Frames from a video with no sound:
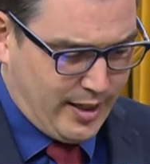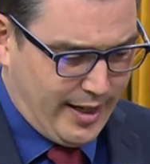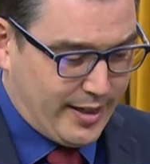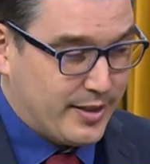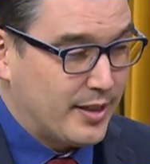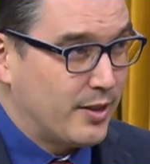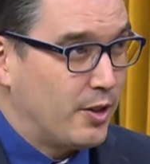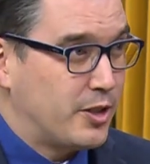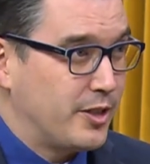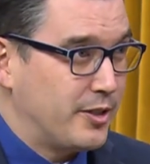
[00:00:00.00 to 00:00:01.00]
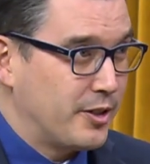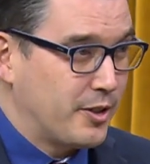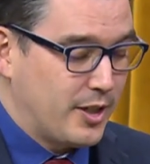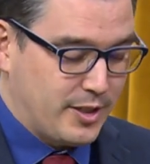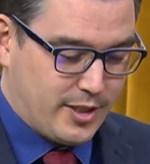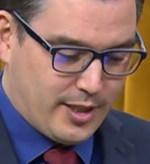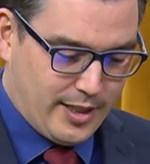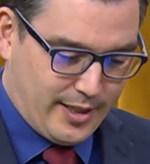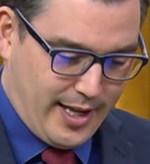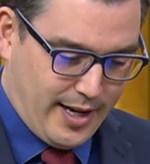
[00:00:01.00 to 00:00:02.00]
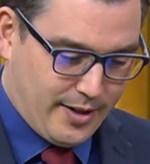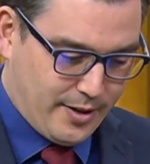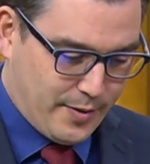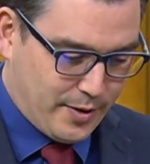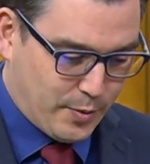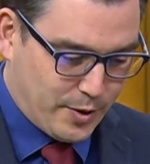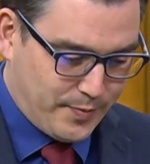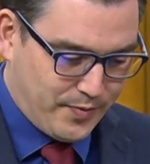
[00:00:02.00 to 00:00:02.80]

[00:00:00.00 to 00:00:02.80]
and all children across Canada and around the world.